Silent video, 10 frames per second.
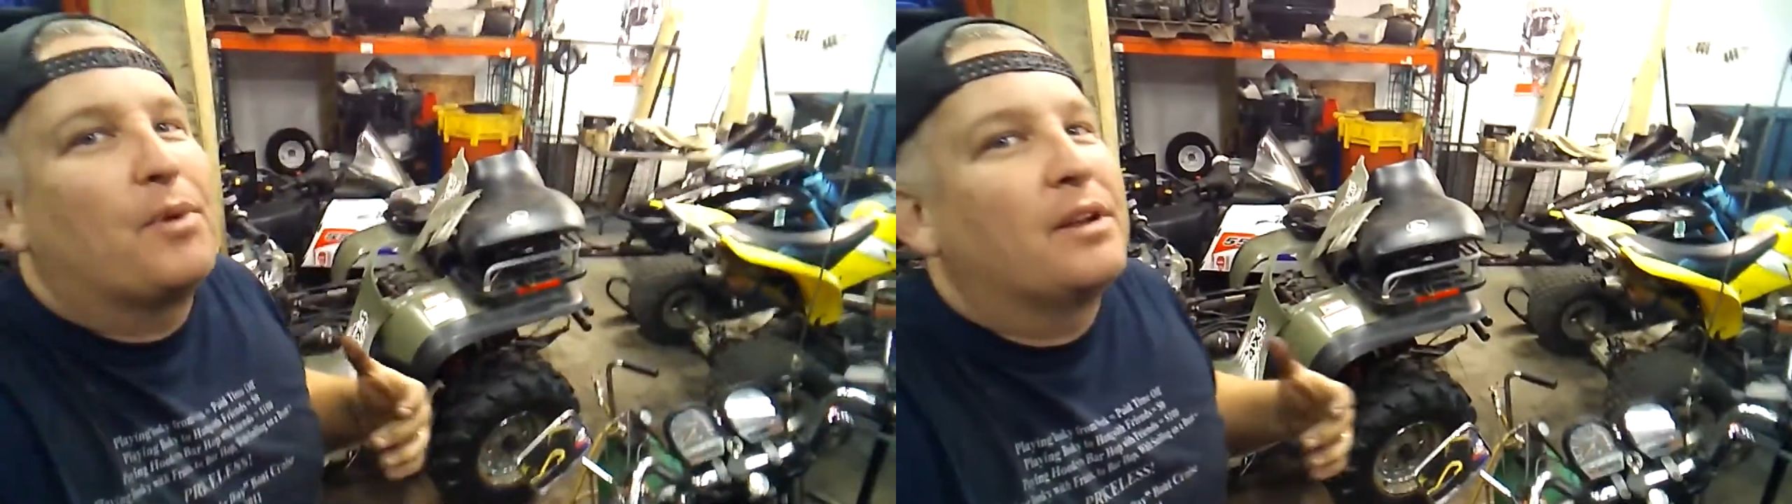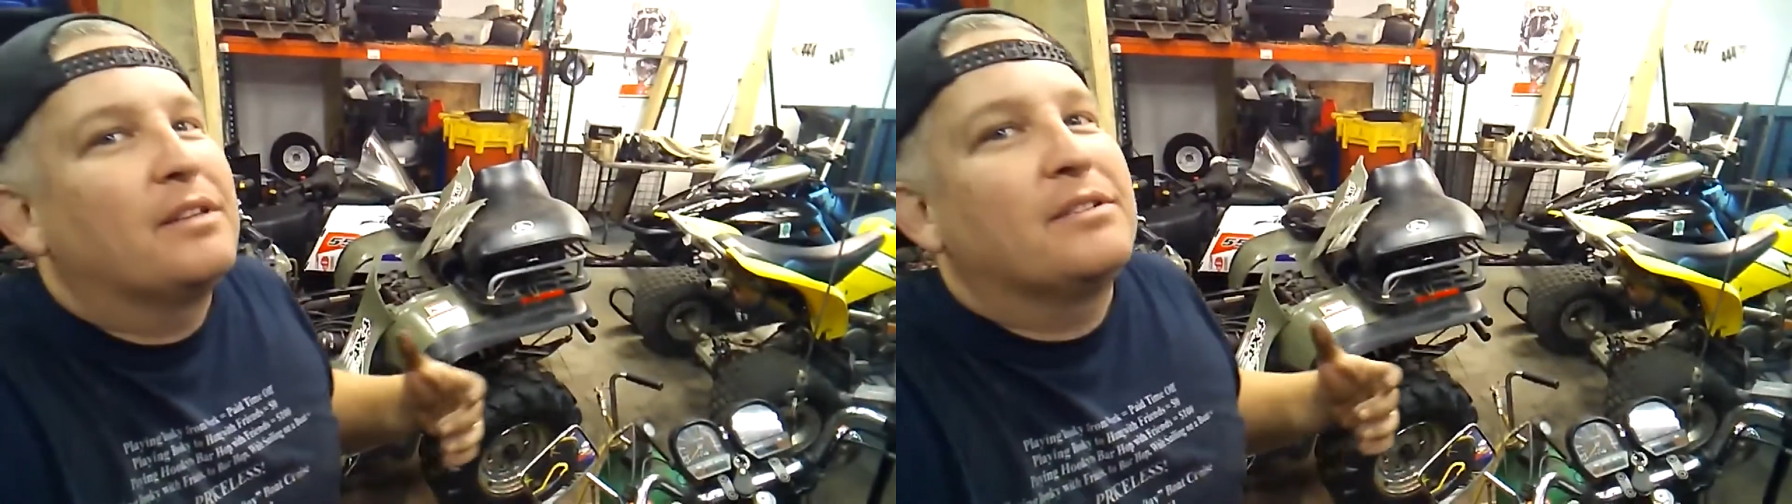
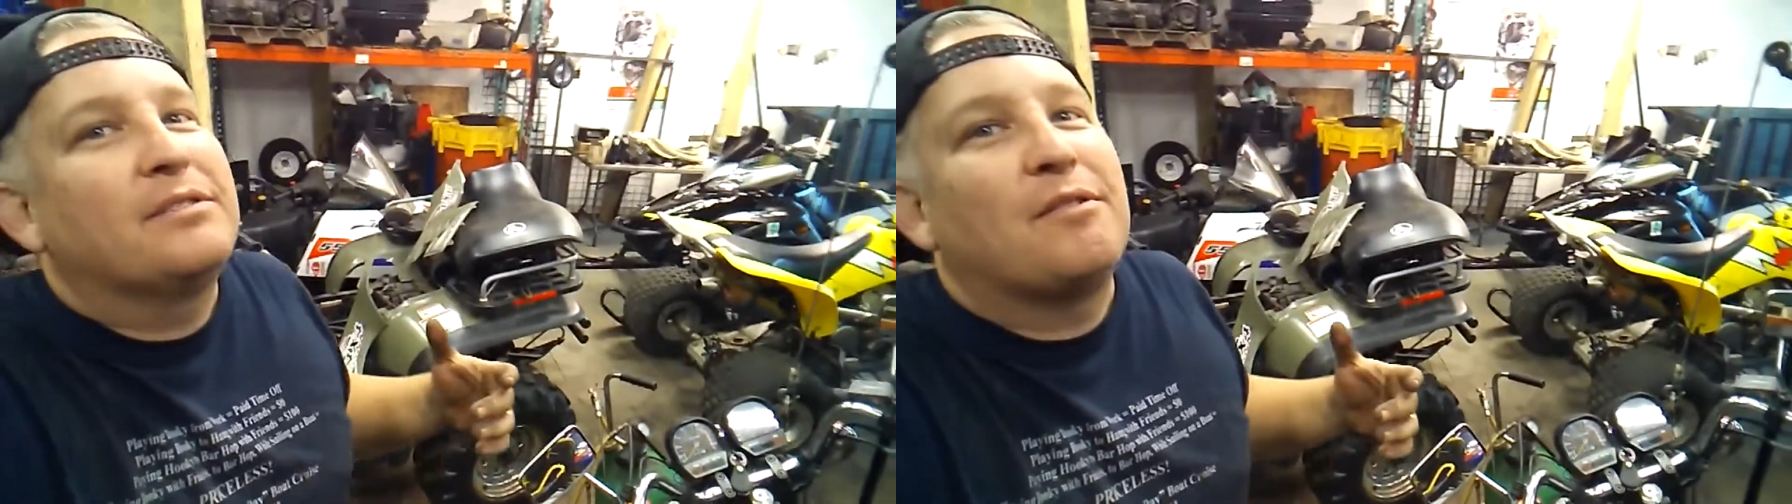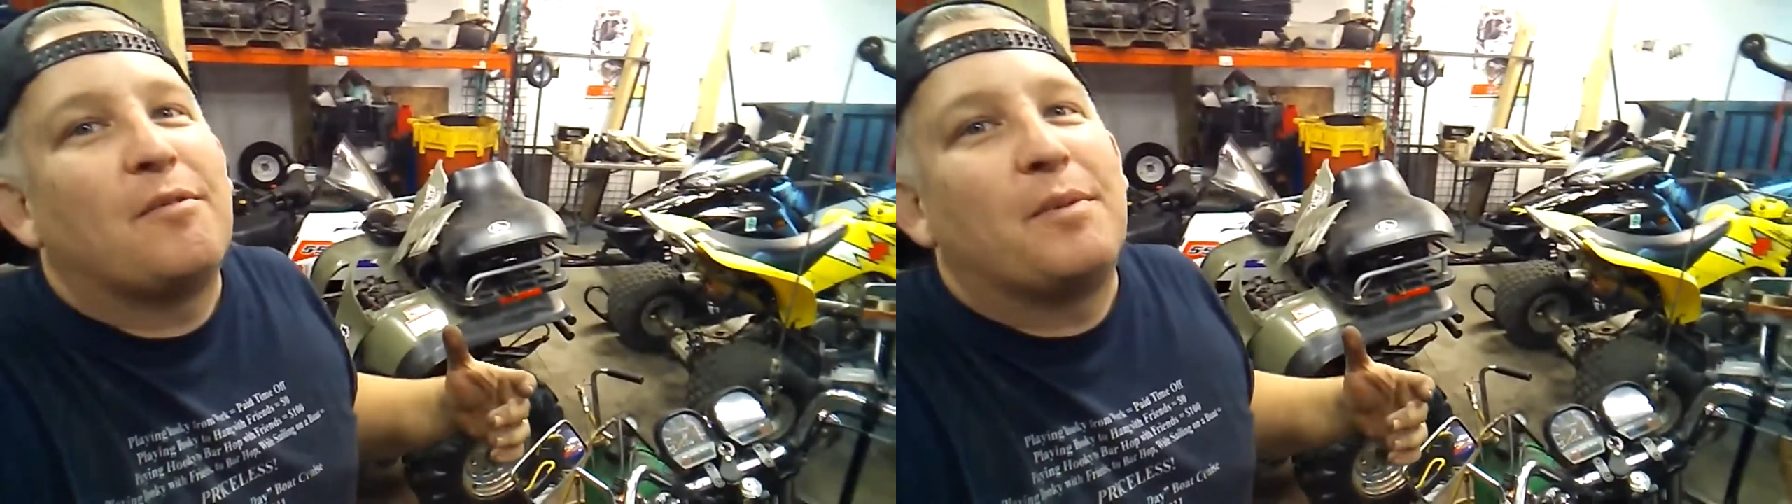bringing their
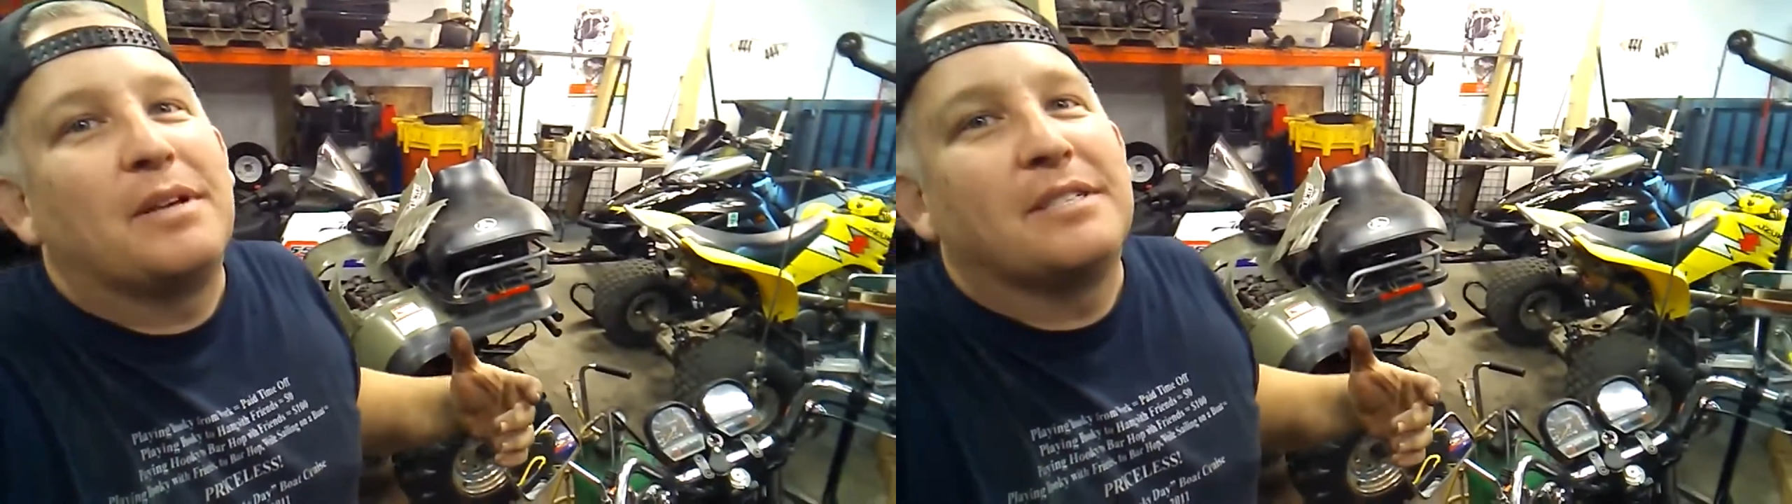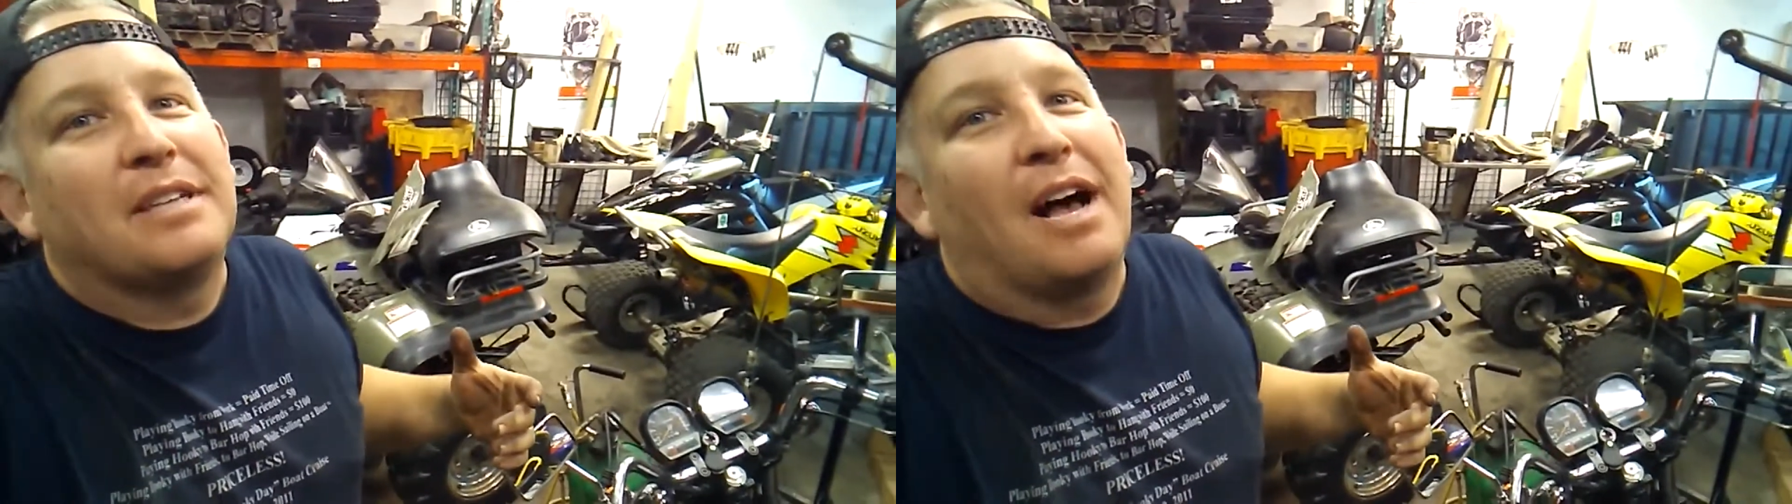
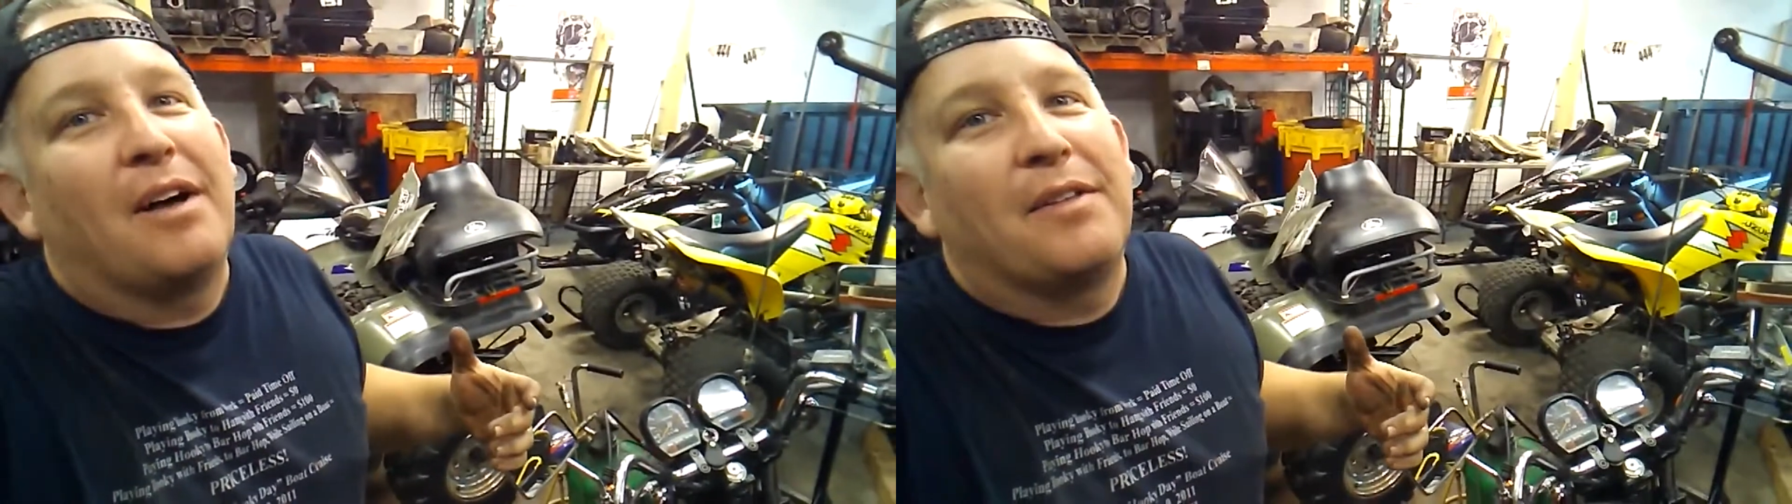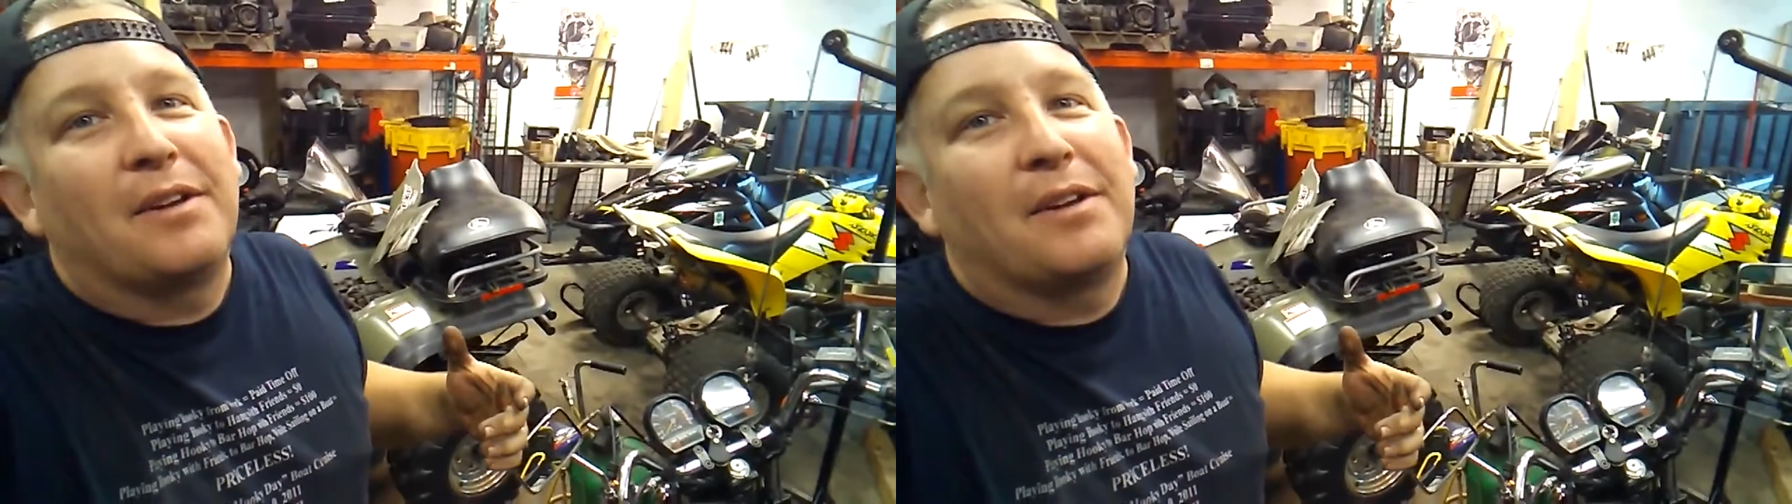snowmobiles out.